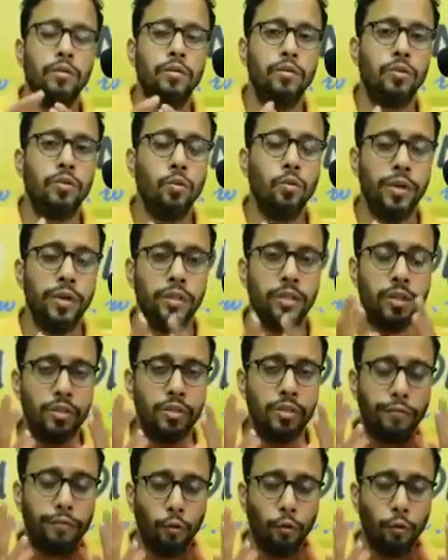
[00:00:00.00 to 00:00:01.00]
so in
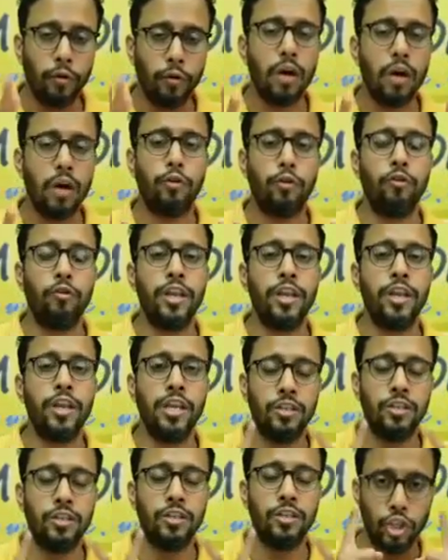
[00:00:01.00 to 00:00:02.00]
this 4 hour
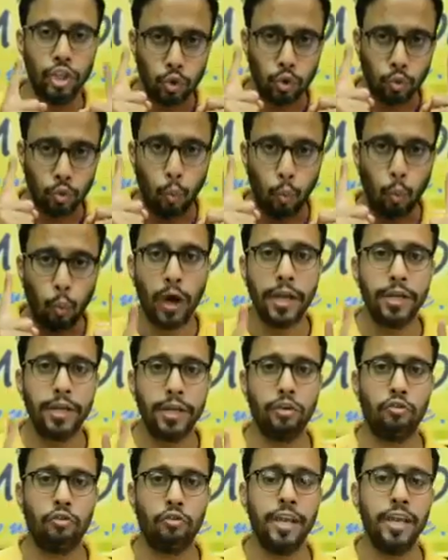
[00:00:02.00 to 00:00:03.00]
training is just one
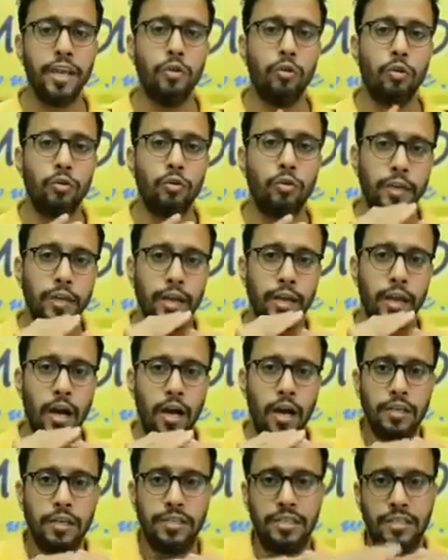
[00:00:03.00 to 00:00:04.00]
training, or there
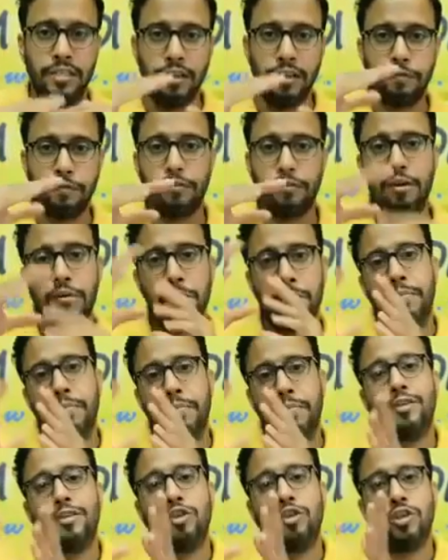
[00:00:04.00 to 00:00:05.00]
are different
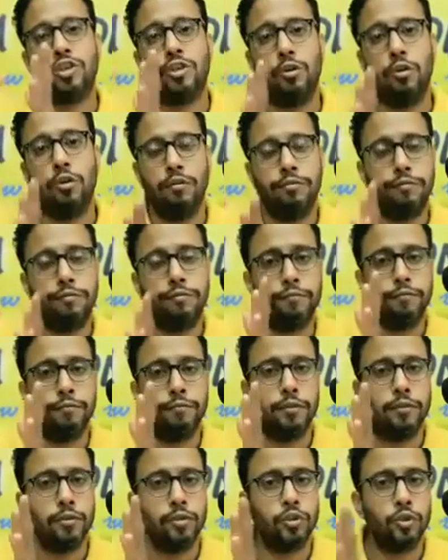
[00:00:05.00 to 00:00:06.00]
batch of
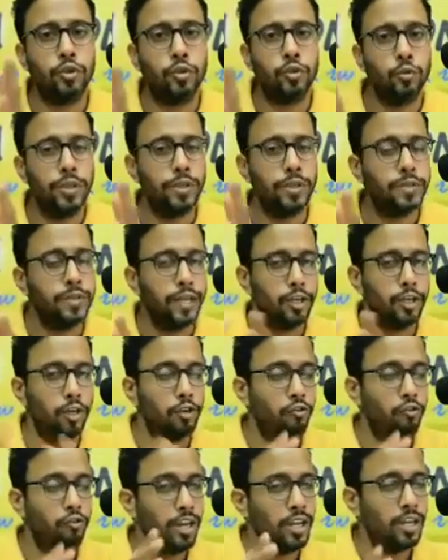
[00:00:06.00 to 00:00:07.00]
students that you're
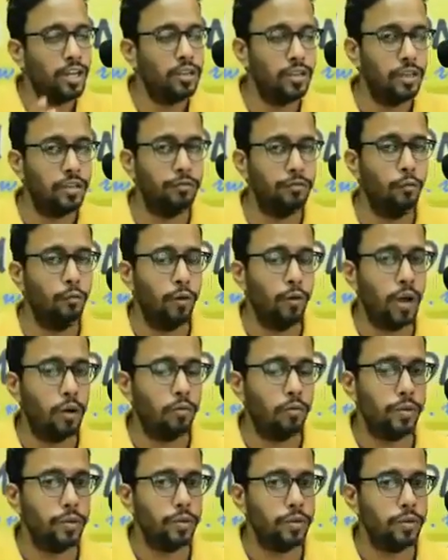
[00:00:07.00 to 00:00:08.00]
training in these 4
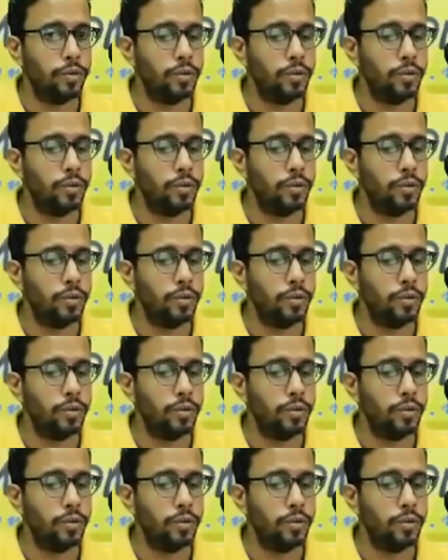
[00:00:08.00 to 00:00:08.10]
hours?